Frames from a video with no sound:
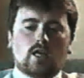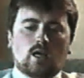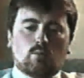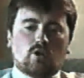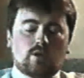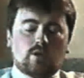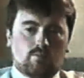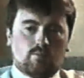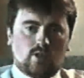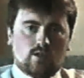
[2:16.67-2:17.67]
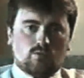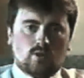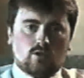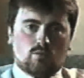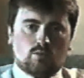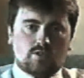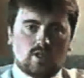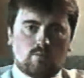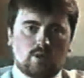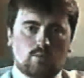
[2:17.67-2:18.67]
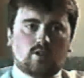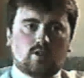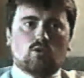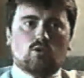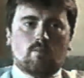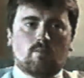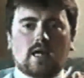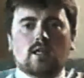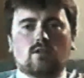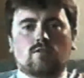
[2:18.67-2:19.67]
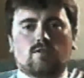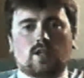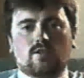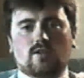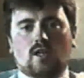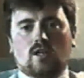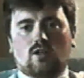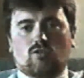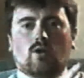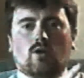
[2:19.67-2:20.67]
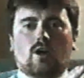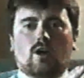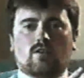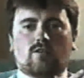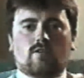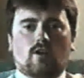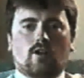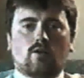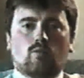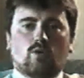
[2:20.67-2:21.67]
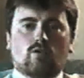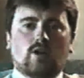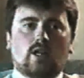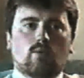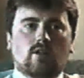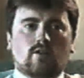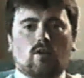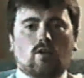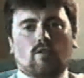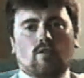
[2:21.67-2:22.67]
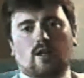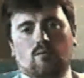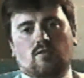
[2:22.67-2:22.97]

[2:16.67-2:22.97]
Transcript: And one of the big things we heard was that people wanted more of a Mac interface. So on Out of the Sun, we really went to town on that.